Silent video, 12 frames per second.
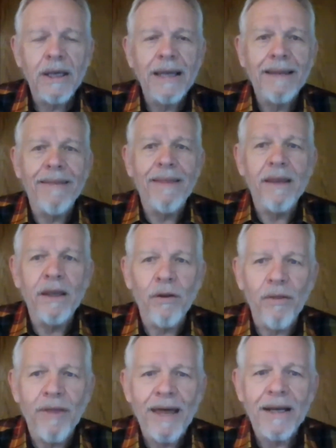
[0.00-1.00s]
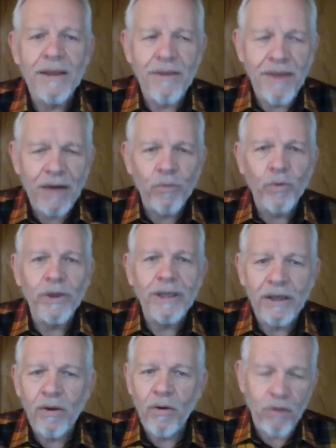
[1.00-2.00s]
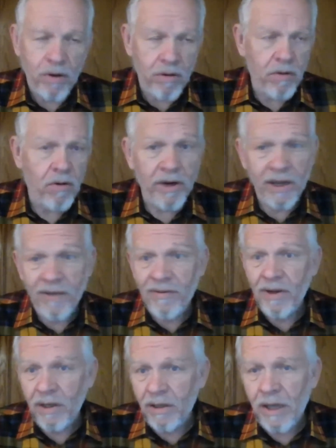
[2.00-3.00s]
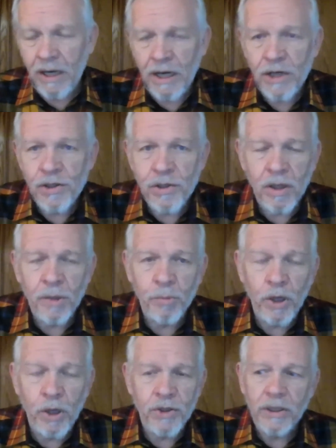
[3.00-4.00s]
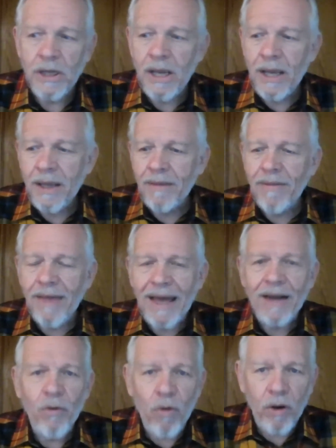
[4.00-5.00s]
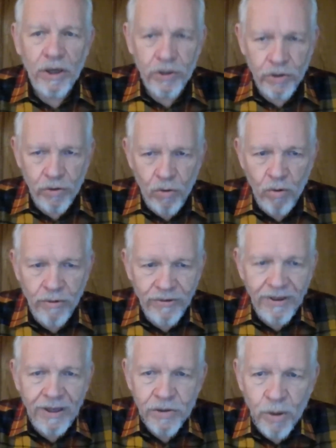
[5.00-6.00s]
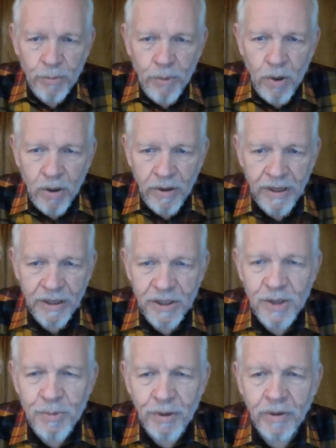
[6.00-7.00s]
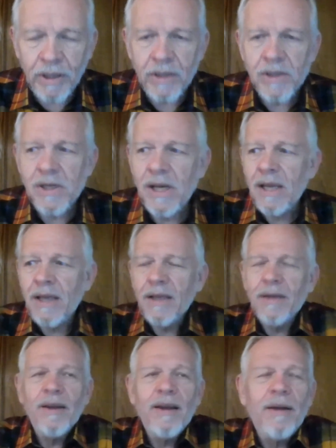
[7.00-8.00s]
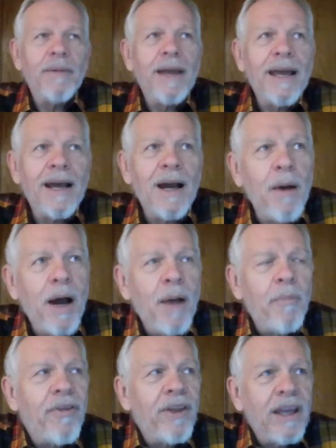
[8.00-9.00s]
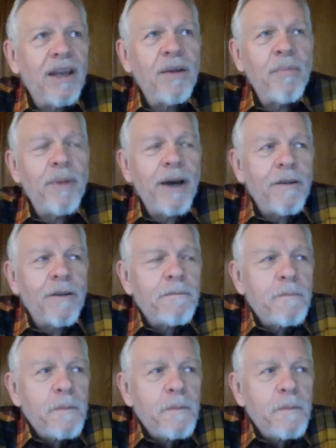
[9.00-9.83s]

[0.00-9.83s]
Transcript: And you know that really, or even an engineering project, that whole thing is all part of the experience. I'm thinking about,